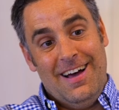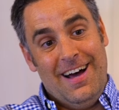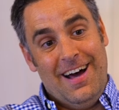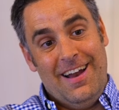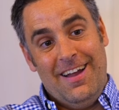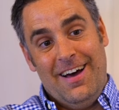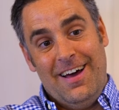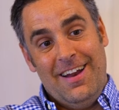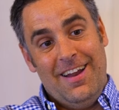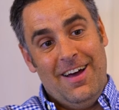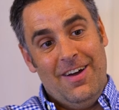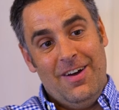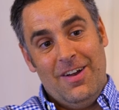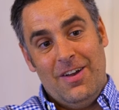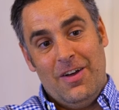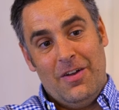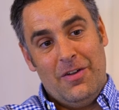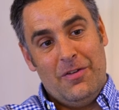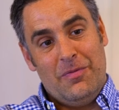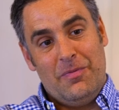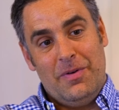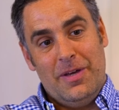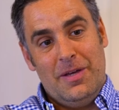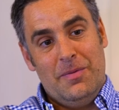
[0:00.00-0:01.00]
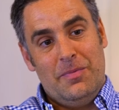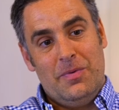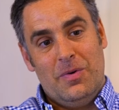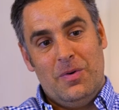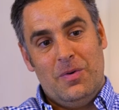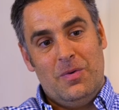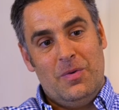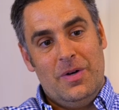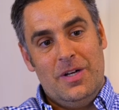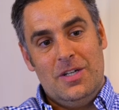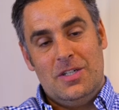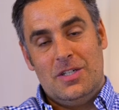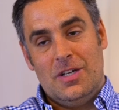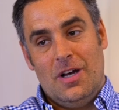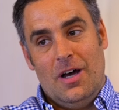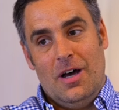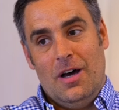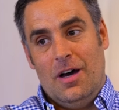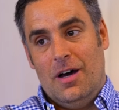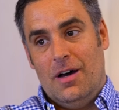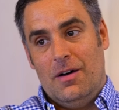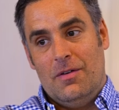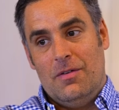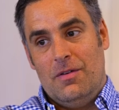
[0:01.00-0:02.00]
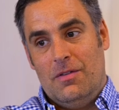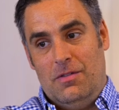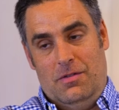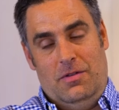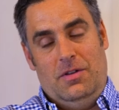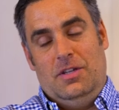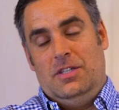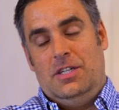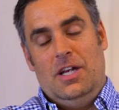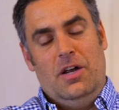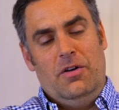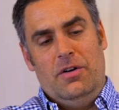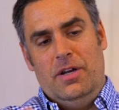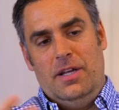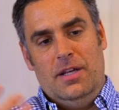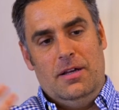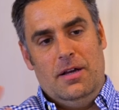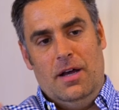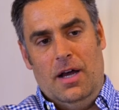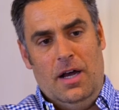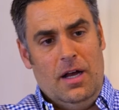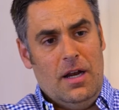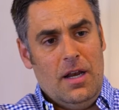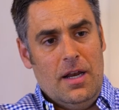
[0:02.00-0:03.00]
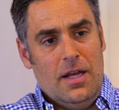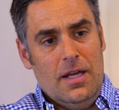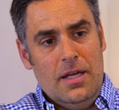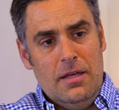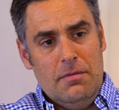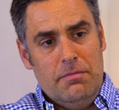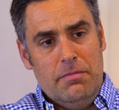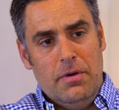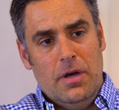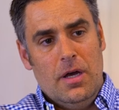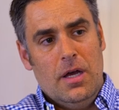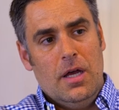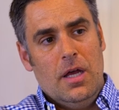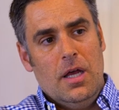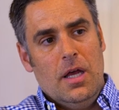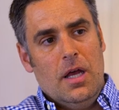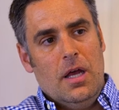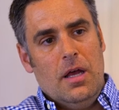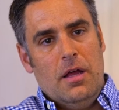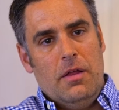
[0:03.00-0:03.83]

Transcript: And I know a lot of people which are not necessarily ugly, but